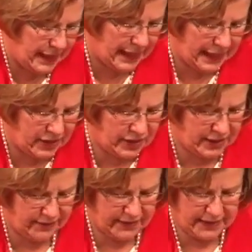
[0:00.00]
I think I can just
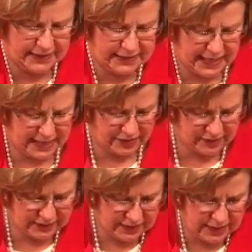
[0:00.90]
leave this aside and
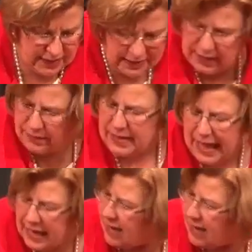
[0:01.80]
just dump that